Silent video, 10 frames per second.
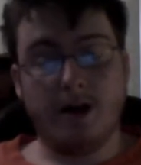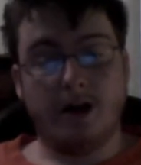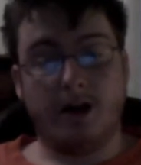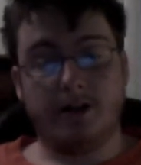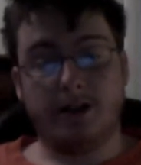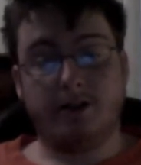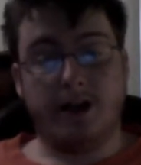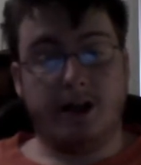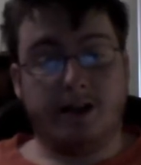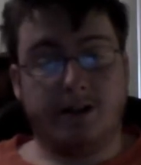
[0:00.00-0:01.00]
On the other
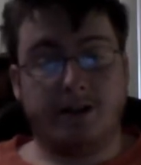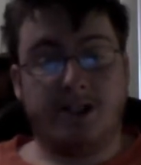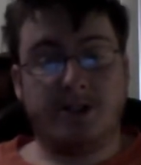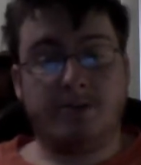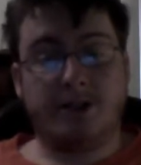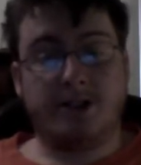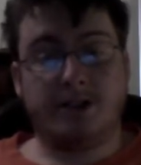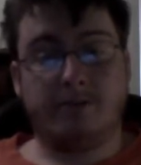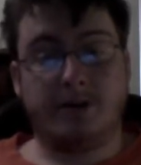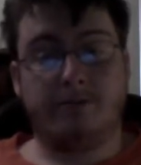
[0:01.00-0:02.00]
hand, despotism